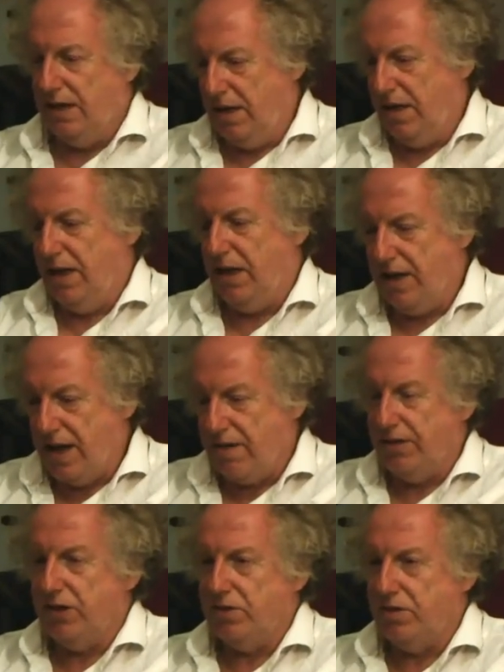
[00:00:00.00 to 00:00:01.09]
and they're
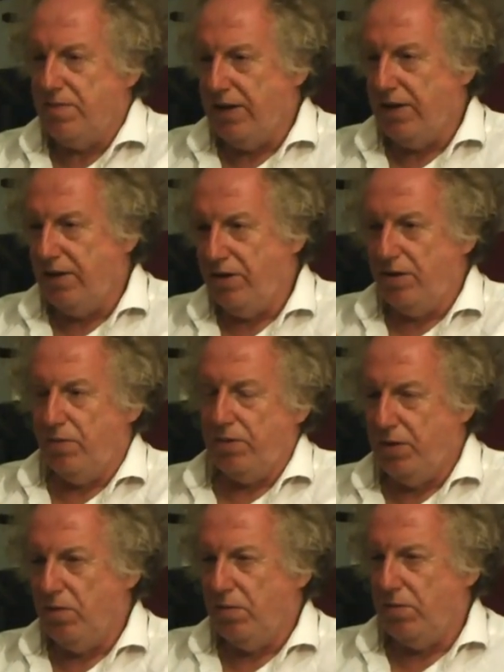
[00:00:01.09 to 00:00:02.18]
there in your domain. You can do what
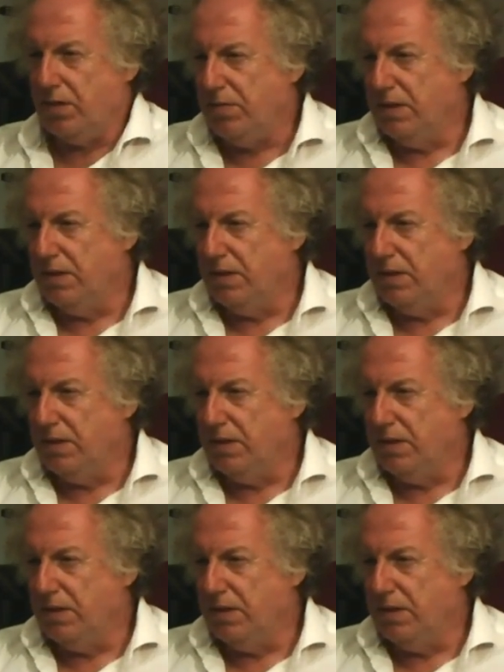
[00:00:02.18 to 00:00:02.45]
you want with